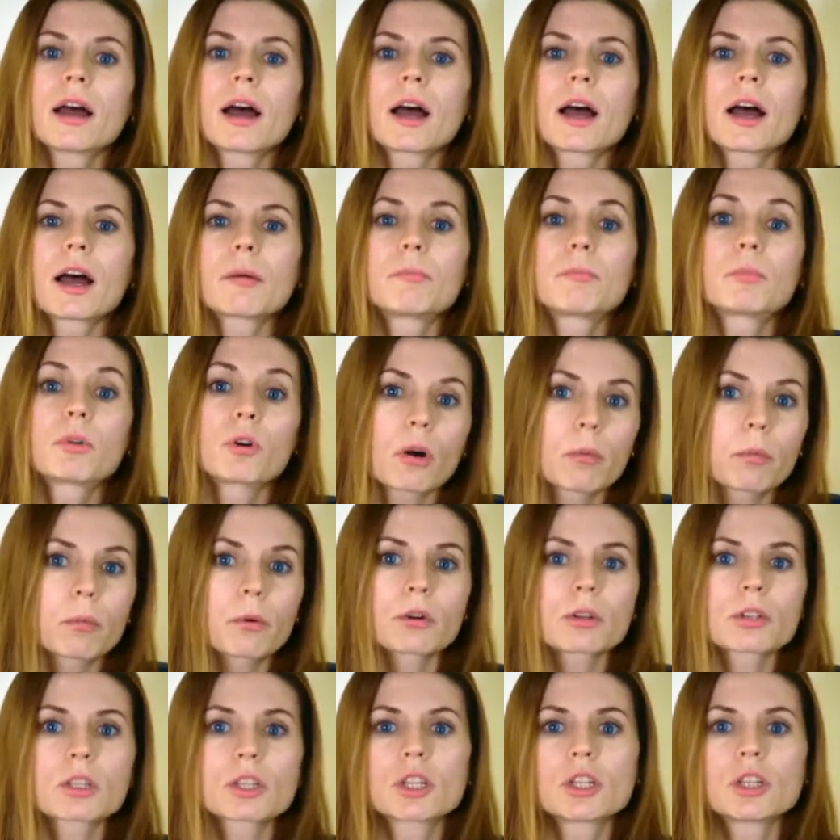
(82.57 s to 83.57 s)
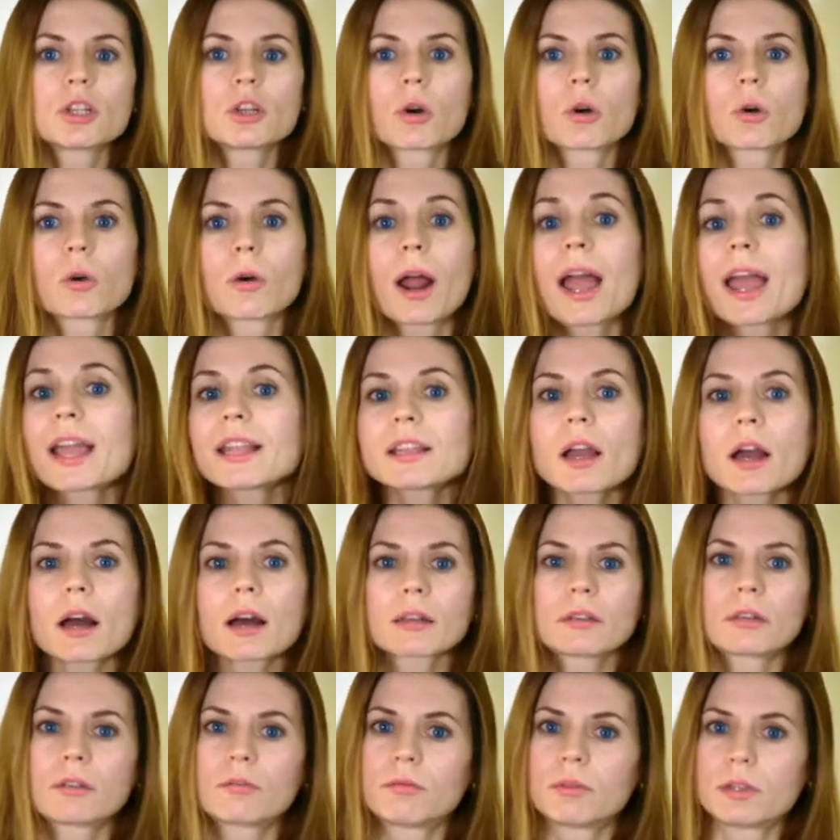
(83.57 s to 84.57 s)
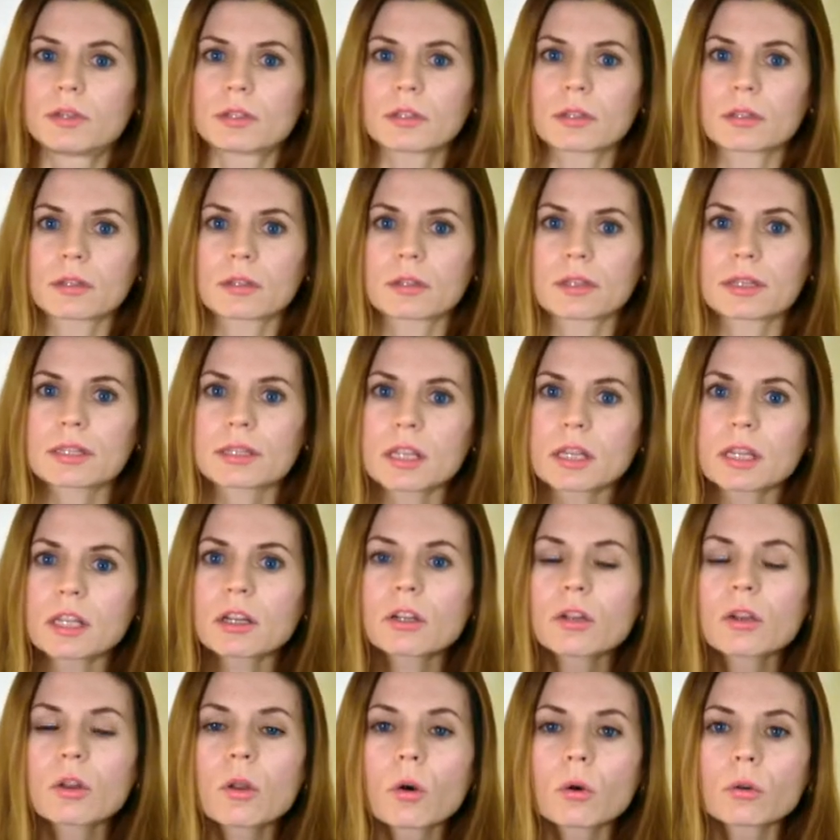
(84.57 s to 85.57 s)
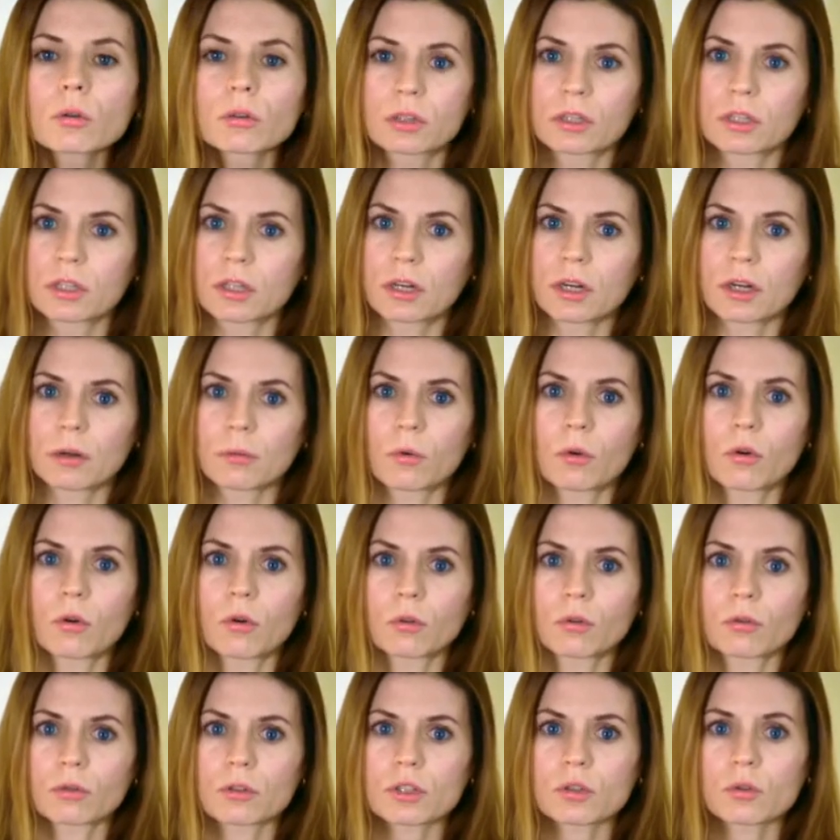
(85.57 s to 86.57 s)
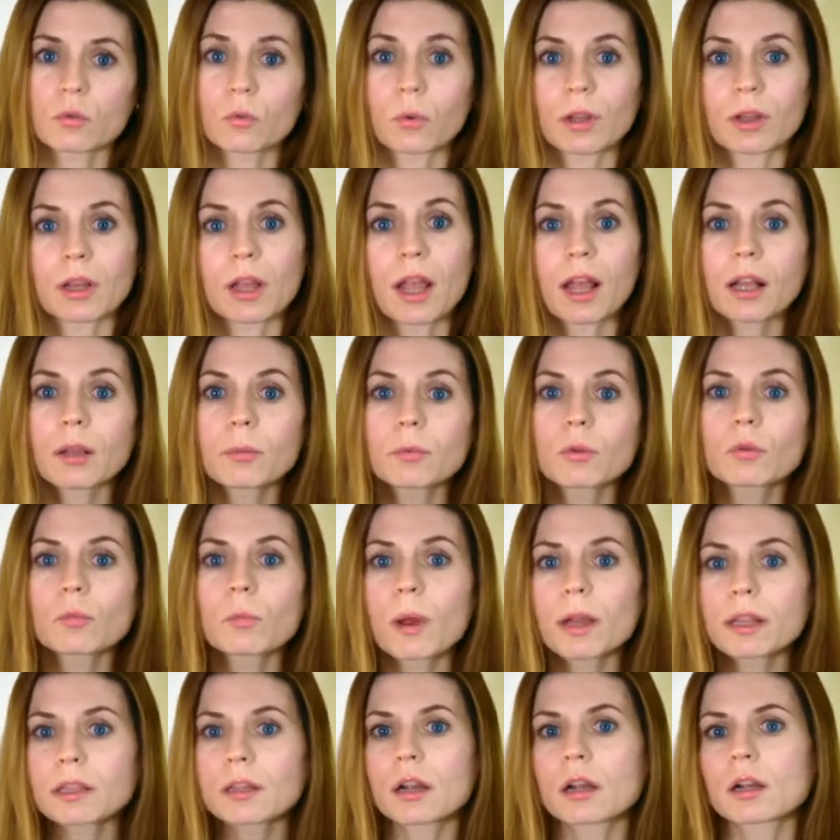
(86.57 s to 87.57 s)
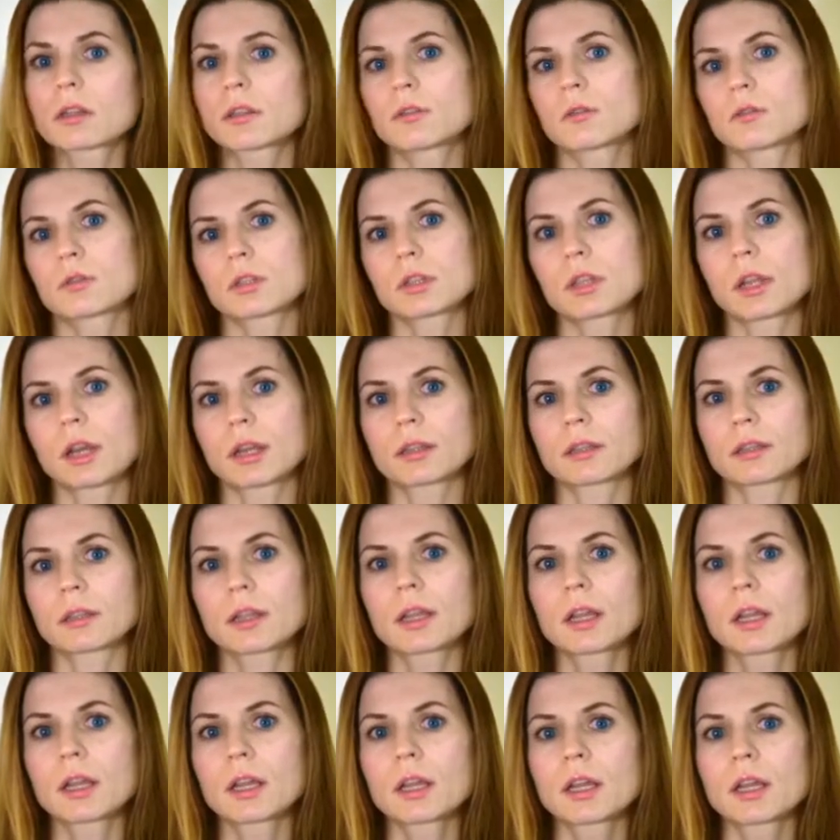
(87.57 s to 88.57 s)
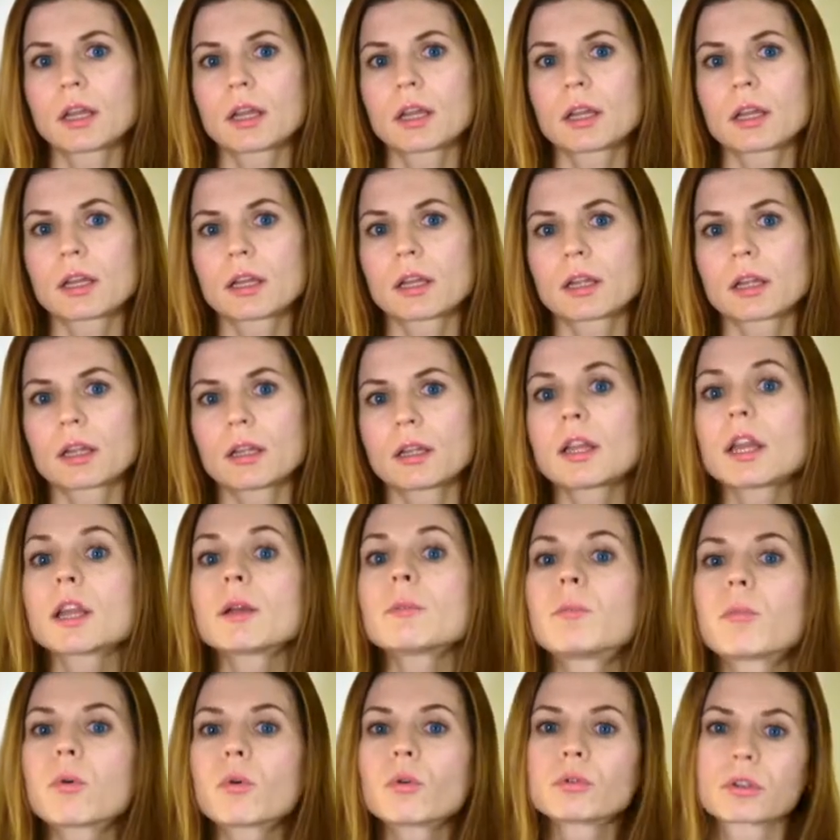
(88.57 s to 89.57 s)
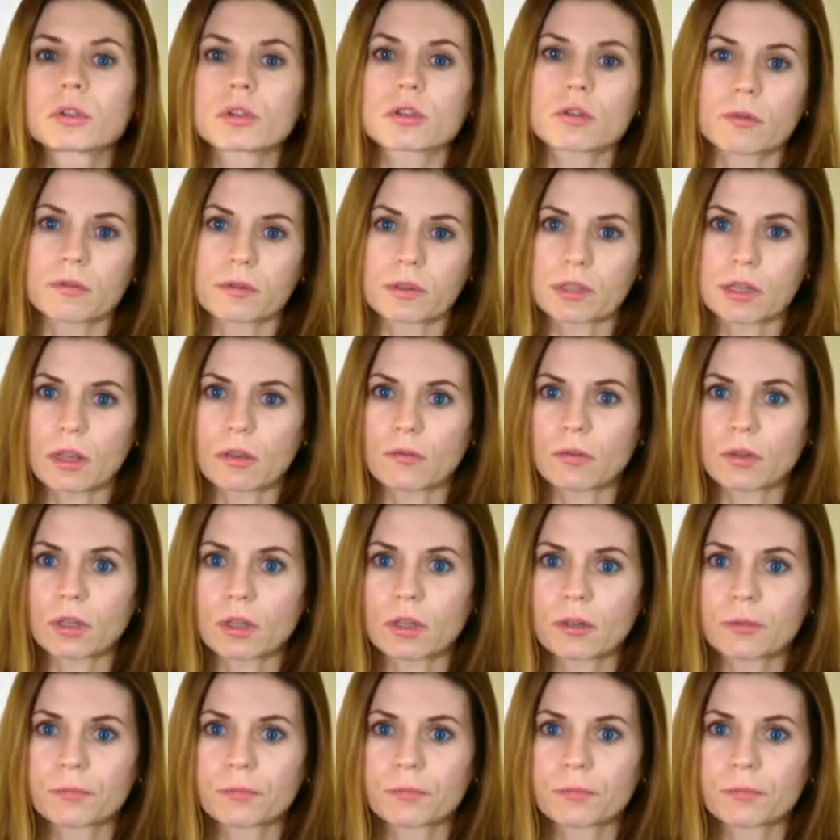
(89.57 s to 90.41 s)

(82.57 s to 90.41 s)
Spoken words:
a property or any other reason, setting long-term goals will help you better understand the importance of saving.